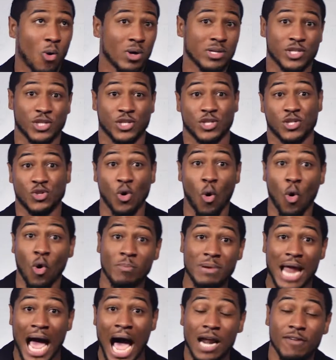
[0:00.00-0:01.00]
or
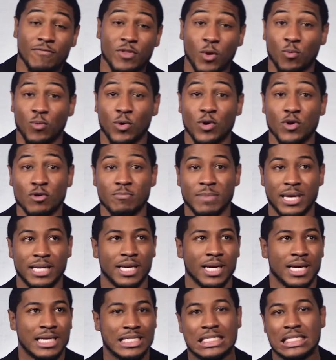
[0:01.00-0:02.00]
stormed out of the room and
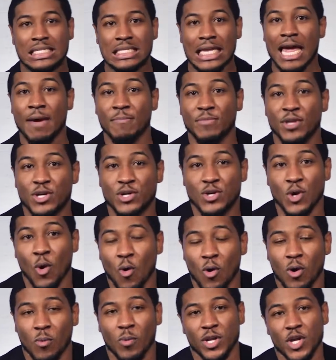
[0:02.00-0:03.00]
slammed the
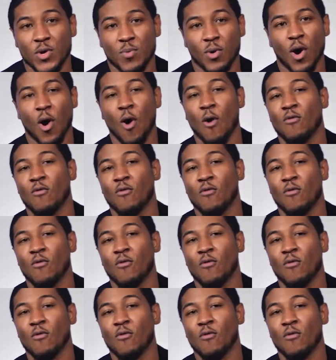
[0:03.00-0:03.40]
door when you were